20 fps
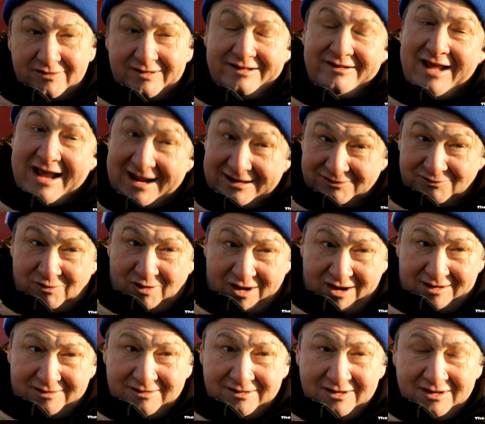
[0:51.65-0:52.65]
And that's
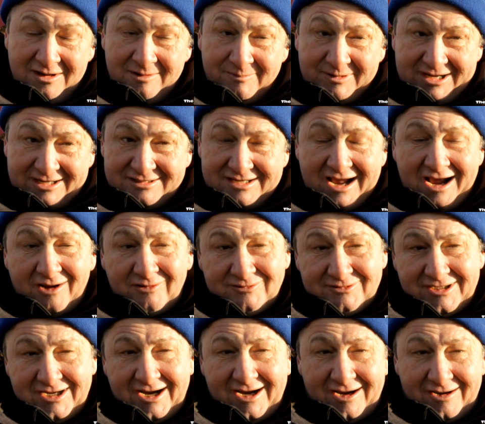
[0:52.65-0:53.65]
wrong, because how
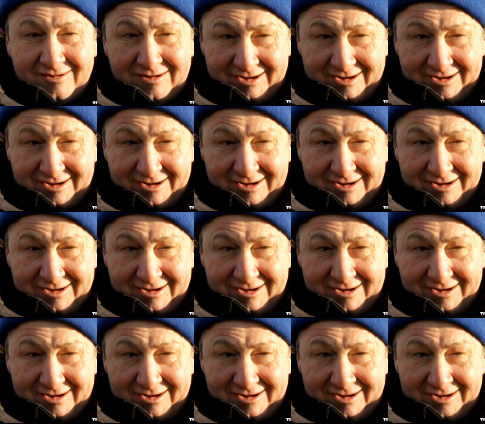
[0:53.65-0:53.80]
dare